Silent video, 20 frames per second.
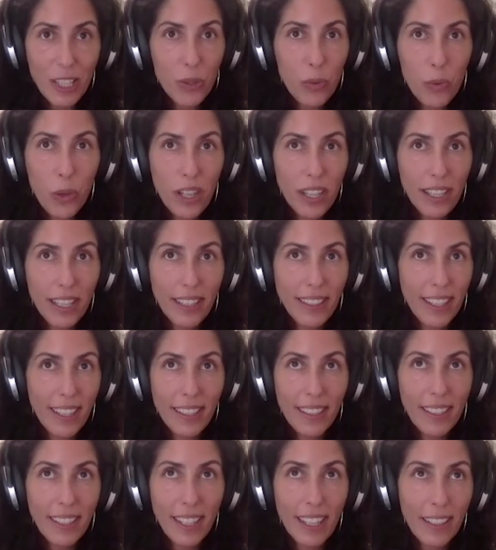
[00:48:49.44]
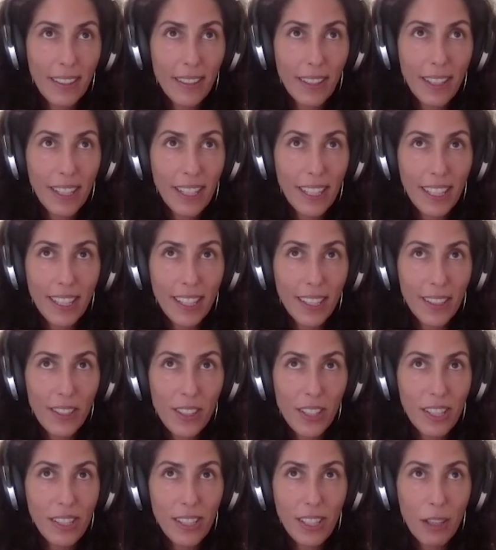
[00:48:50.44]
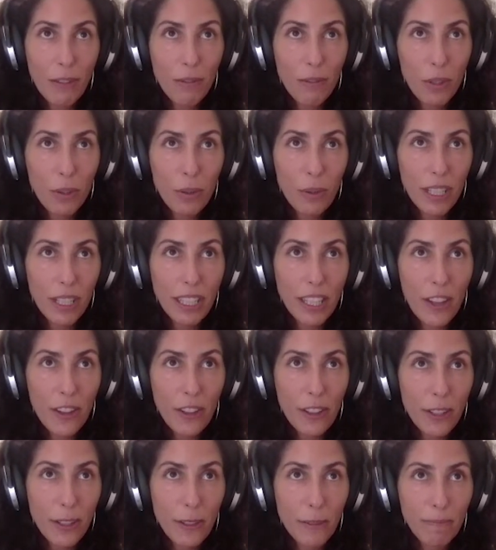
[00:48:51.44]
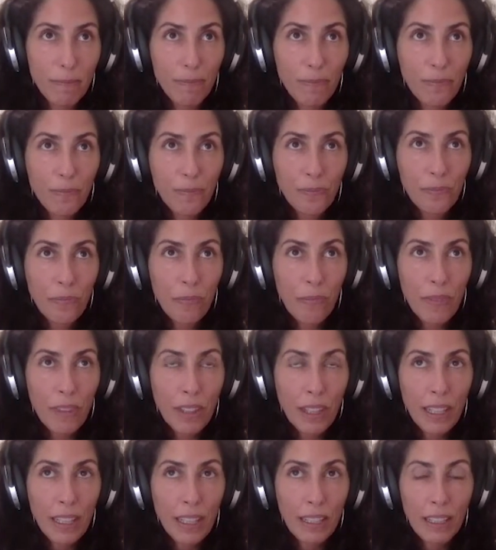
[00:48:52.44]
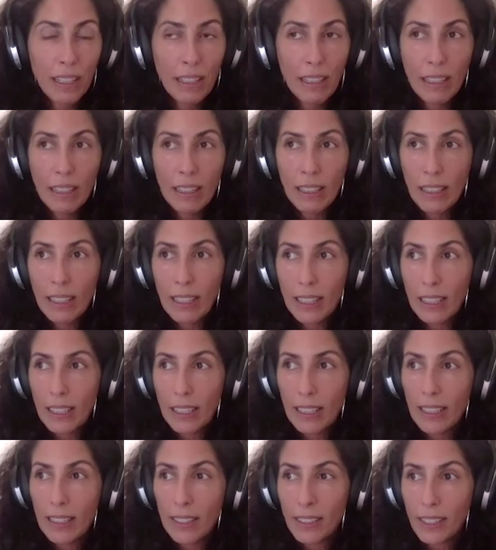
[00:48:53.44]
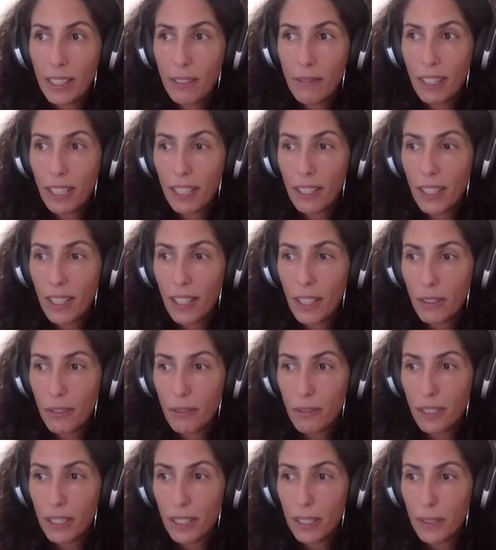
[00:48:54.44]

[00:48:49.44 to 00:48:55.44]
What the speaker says: one. And then I think just to give you another, see if I can think of